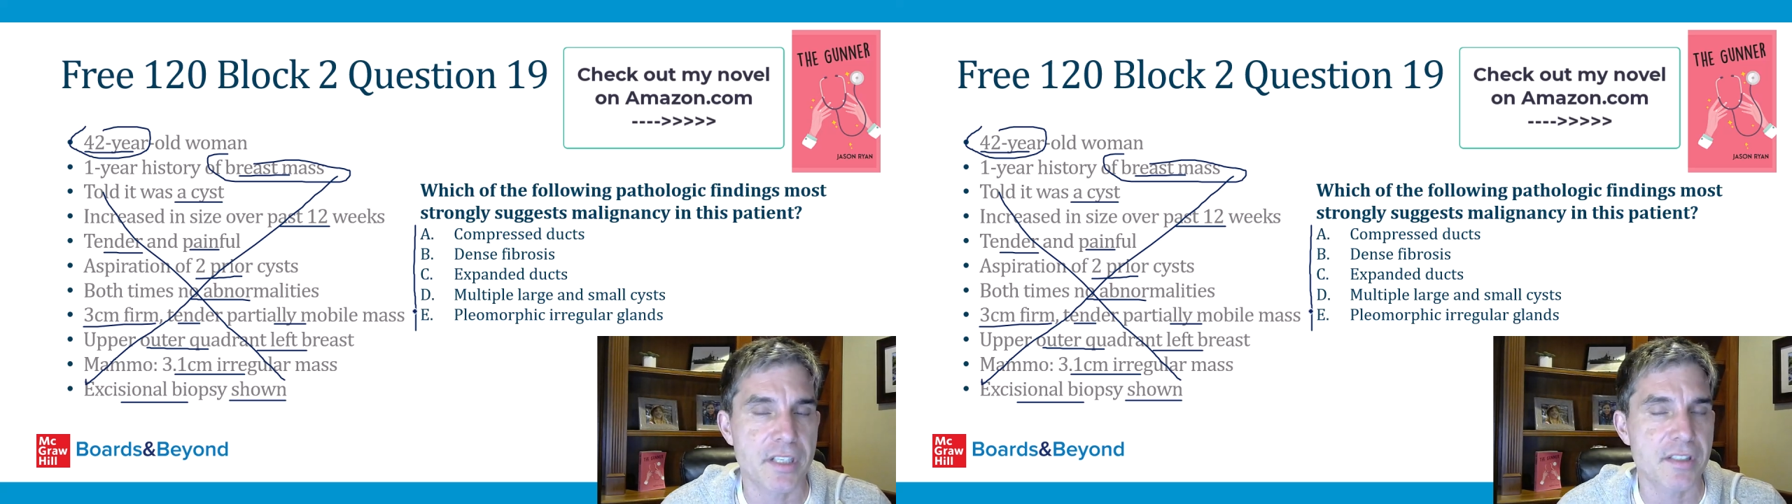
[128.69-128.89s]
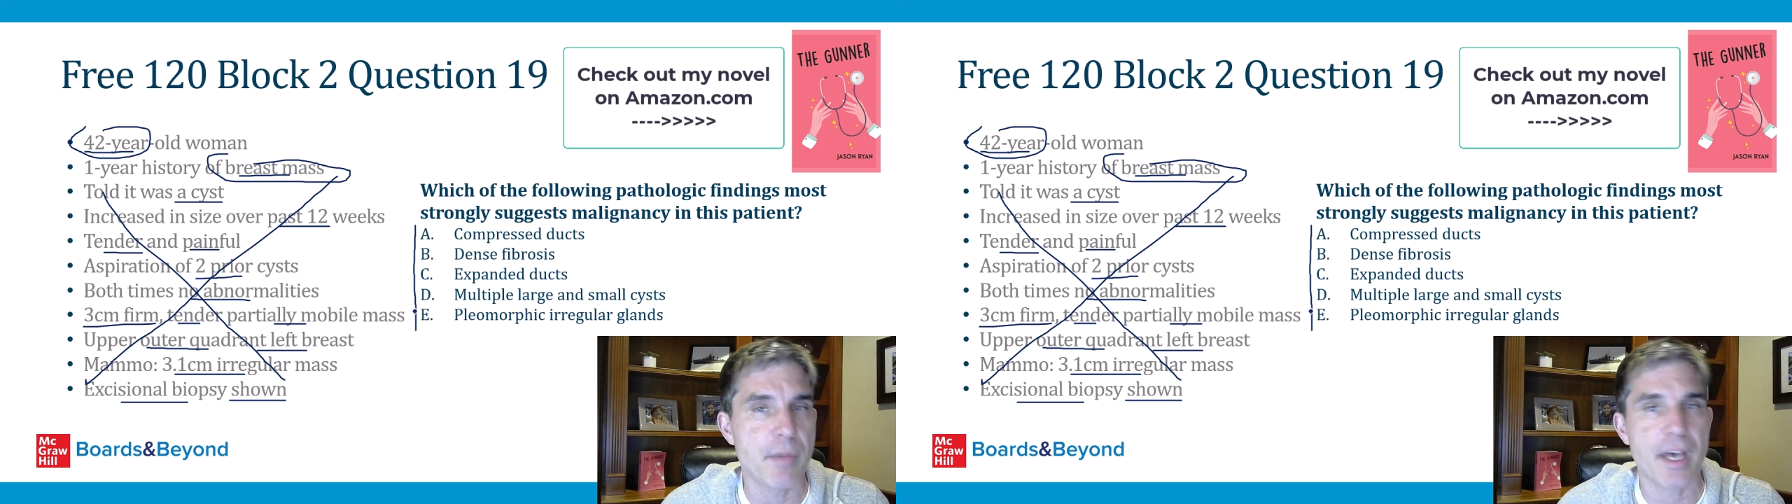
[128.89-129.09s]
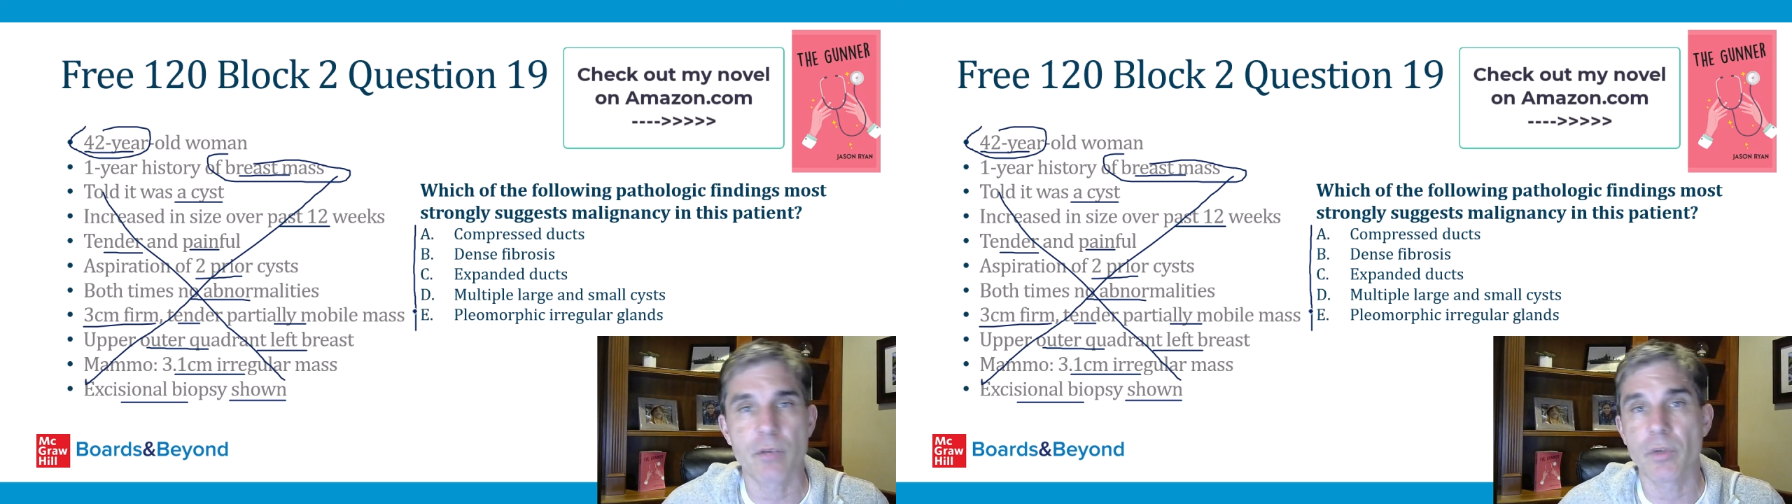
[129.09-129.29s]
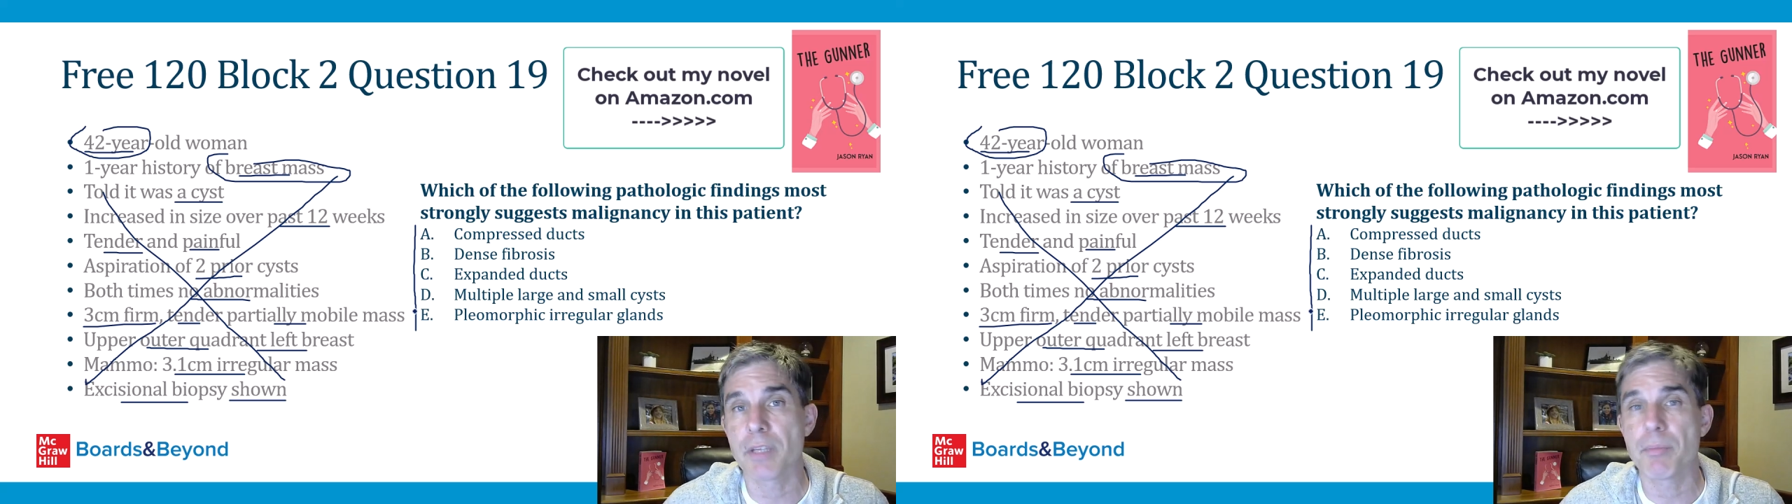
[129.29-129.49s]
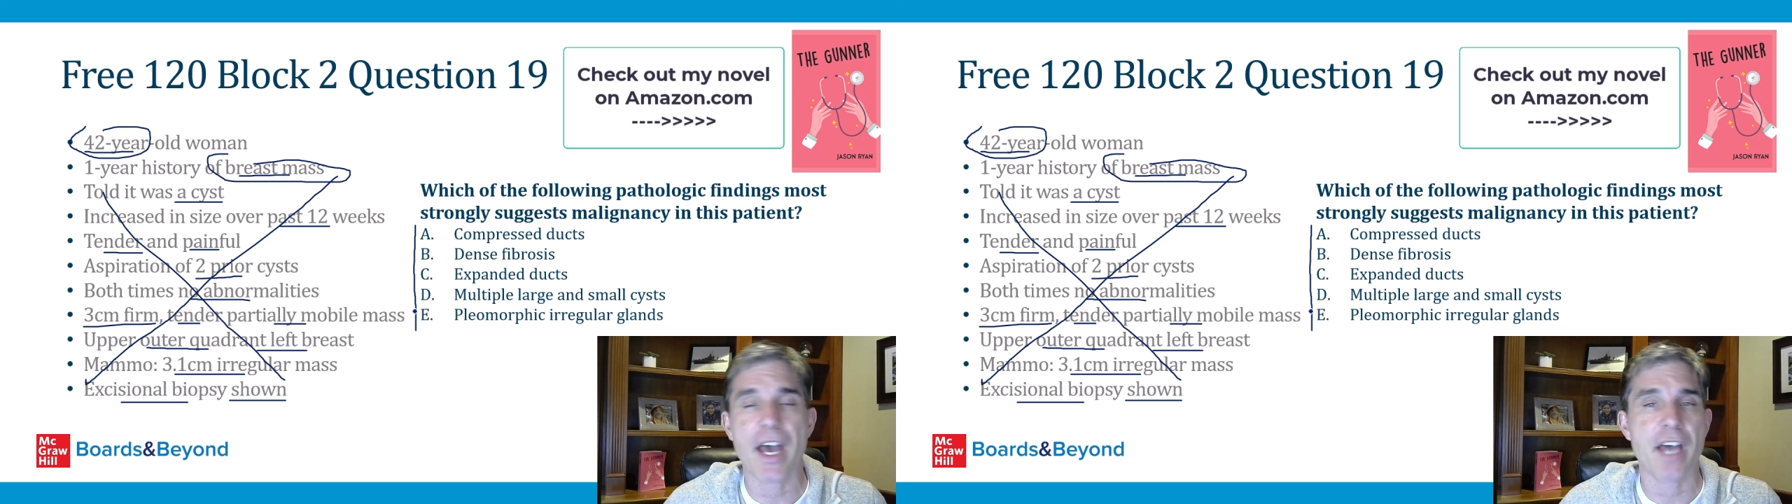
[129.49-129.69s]
It doesn't matter what
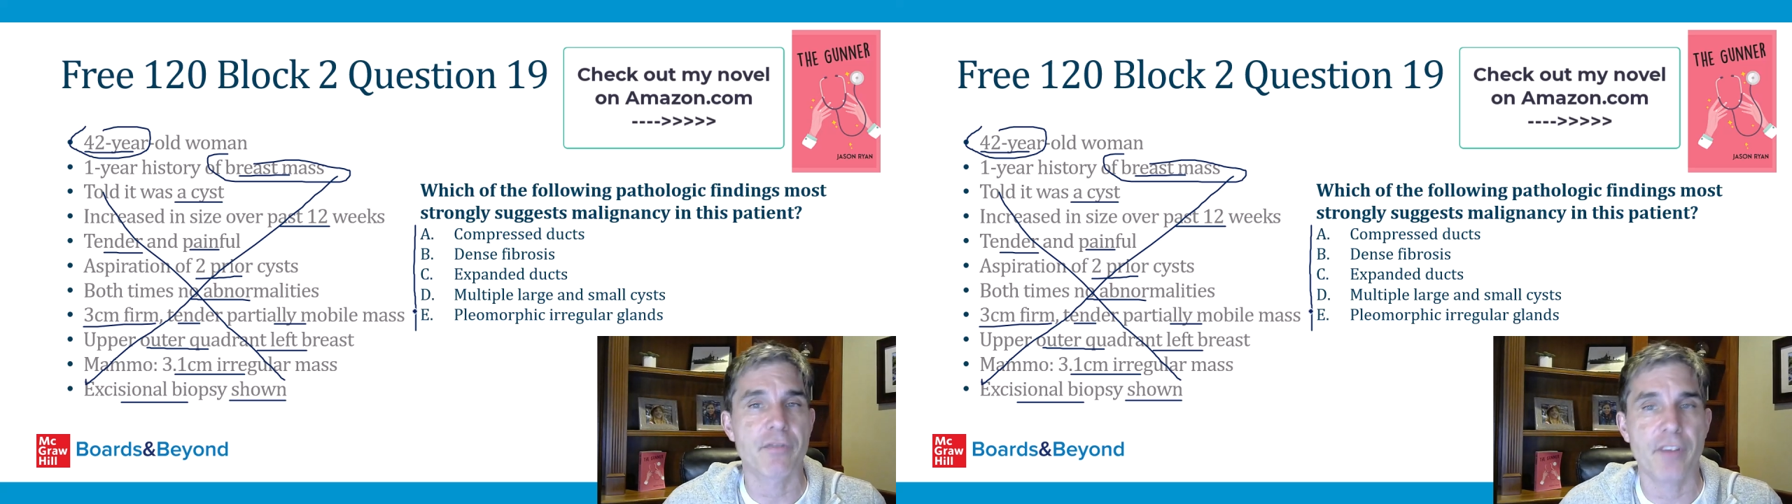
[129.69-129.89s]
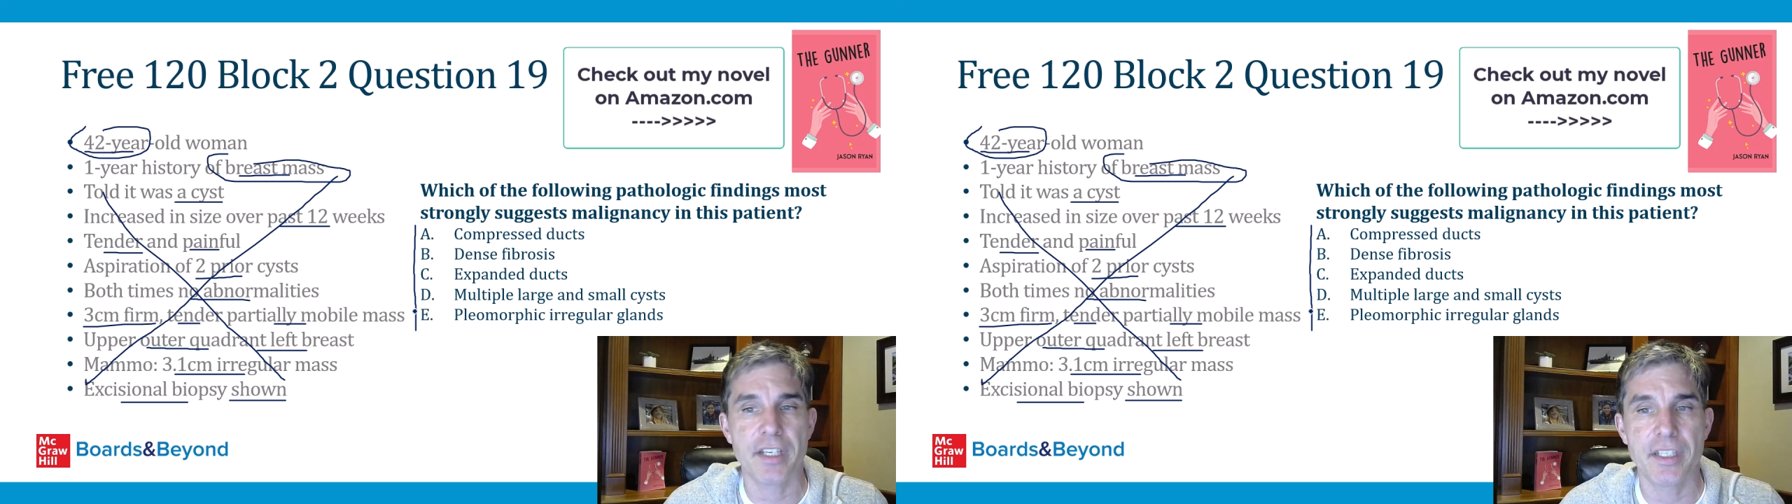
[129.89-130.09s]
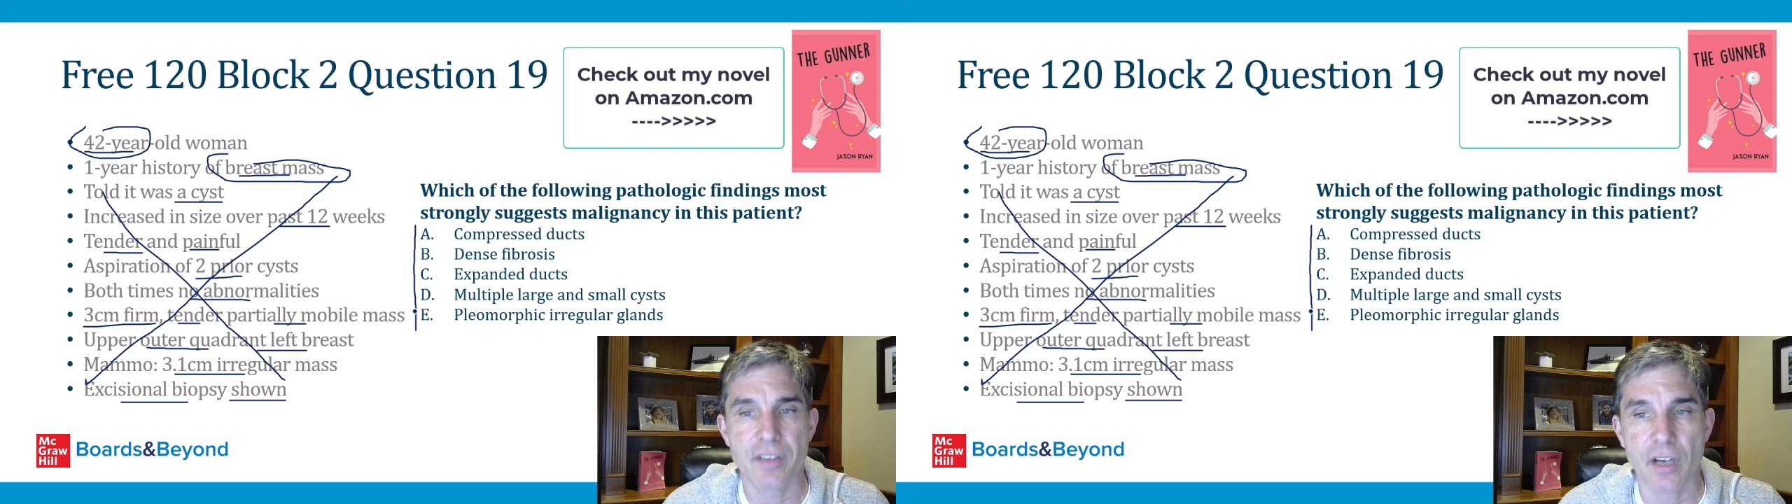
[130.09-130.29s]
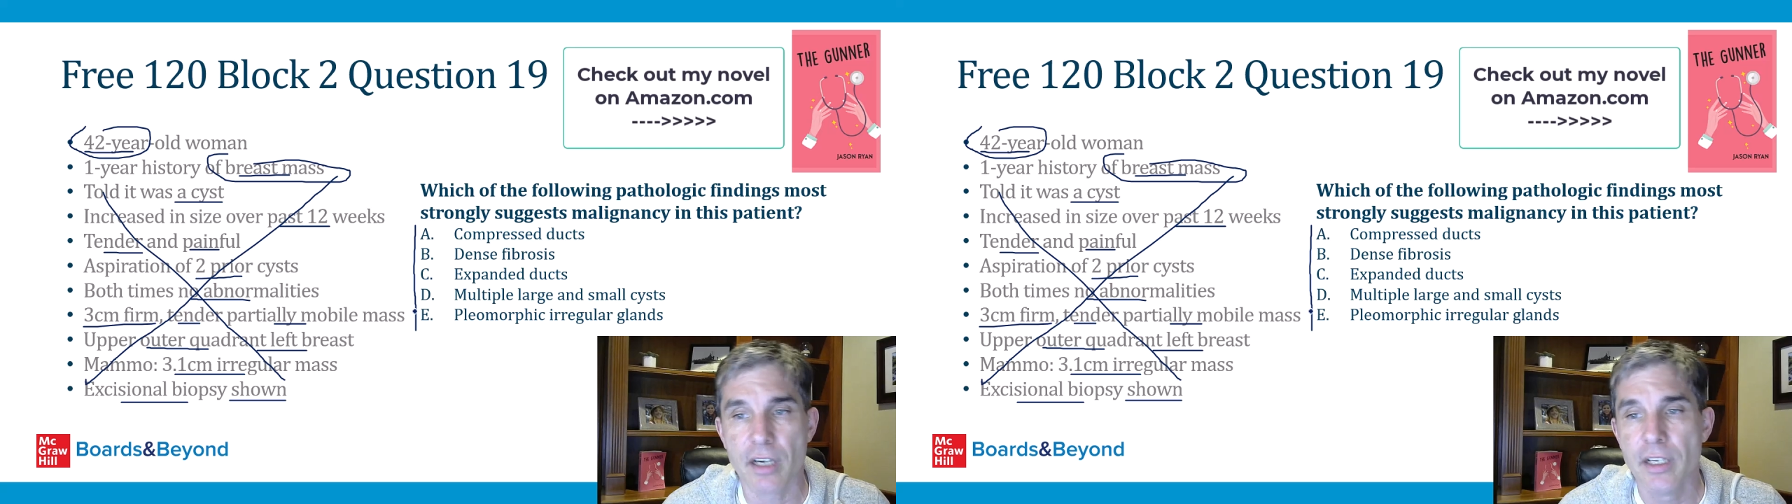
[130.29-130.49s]
the path findings are.